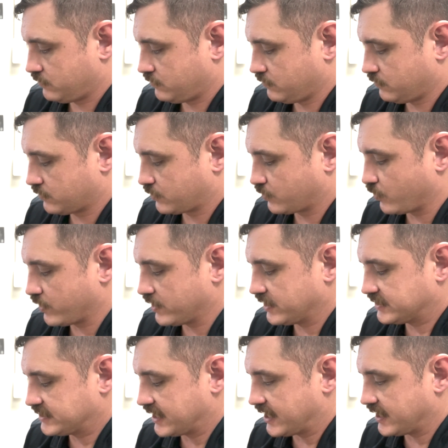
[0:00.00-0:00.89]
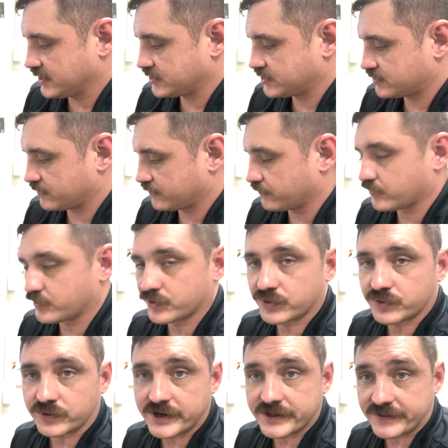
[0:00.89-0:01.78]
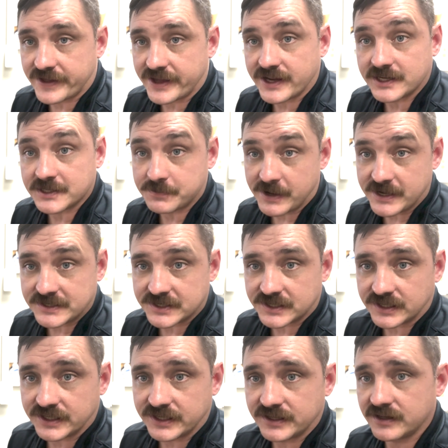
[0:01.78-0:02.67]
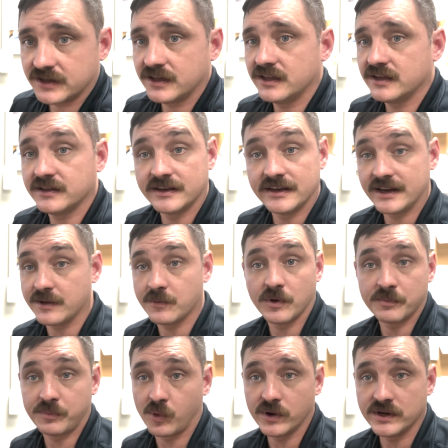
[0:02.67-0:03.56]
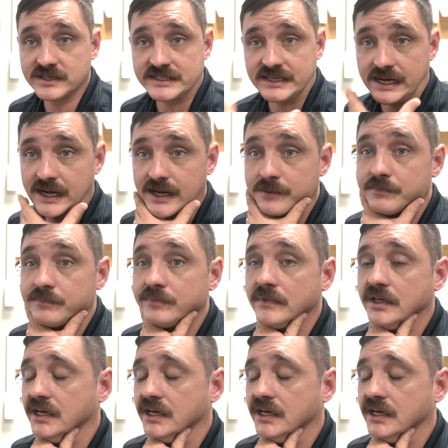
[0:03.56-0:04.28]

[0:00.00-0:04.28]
we're going to test for three things basically at any one point in time.